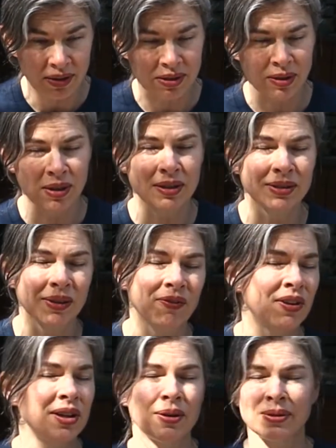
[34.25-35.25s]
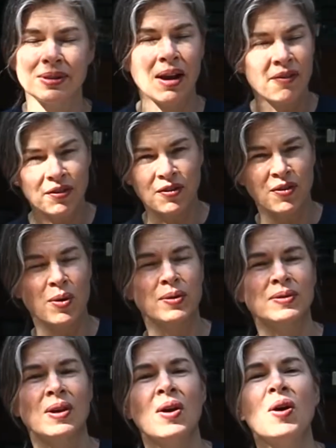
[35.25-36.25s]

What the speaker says: So this video is not for folks